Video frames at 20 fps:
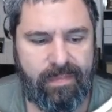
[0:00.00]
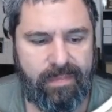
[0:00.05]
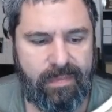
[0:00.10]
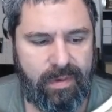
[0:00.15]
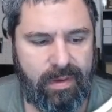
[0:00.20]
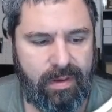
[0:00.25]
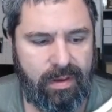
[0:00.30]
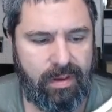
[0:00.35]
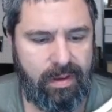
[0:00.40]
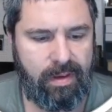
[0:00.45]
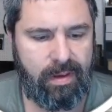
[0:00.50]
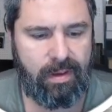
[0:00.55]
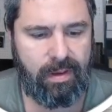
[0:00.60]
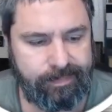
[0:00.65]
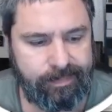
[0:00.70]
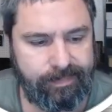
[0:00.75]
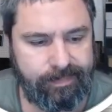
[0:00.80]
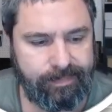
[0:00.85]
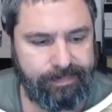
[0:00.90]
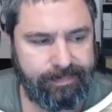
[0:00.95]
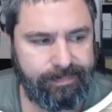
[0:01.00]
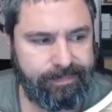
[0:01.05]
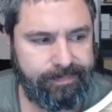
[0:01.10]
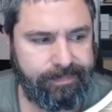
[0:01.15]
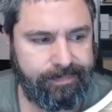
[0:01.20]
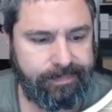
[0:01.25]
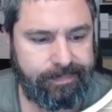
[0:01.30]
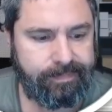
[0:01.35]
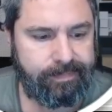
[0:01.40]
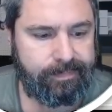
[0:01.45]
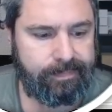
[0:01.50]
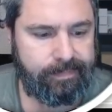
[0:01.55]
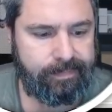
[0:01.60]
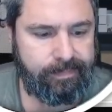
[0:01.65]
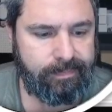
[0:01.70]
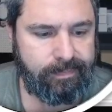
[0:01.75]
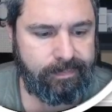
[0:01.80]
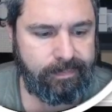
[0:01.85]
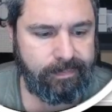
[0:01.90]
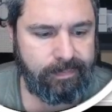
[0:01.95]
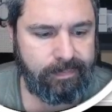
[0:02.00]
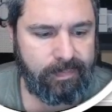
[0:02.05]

Nothing is said.